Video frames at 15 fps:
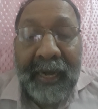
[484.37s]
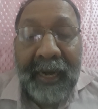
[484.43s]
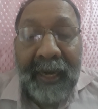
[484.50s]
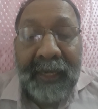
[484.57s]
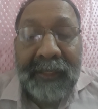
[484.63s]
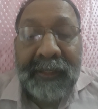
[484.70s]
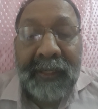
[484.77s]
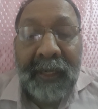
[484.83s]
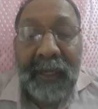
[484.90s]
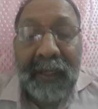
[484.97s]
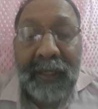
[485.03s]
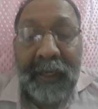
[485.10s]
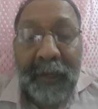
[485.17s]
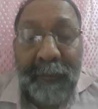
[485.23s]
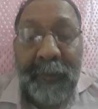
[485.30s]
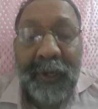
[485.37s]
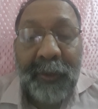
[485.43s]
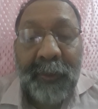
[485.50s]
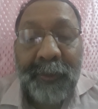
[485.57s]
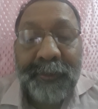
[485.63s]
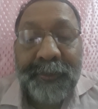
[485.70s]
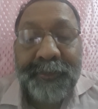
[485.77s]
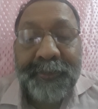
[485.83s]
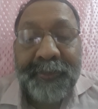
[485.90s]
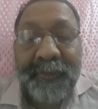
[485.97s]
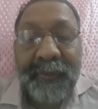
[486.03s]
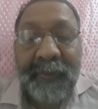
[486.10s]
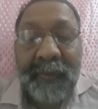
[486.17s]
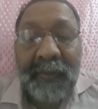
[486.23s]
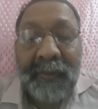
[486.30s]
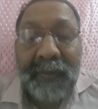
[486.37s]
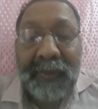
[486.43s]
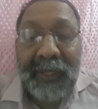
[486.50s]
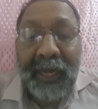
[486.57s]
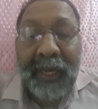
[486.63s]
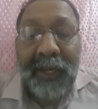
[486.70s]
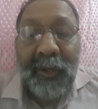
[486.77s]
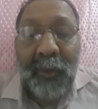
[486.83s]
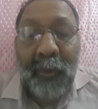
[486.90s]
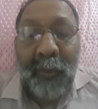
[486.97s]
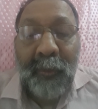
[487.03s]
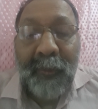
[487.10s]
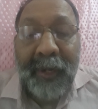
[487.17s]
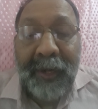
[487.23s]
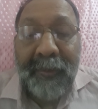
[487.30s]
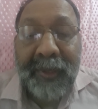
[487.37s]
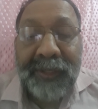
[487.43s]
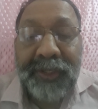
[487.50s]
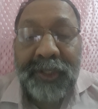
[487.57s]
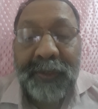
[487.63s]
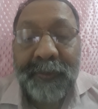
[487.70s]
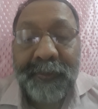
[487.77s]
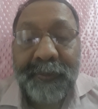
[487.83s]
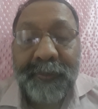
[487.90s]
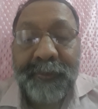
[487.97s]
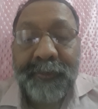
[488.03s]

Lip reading: LSRW. Thank you very much.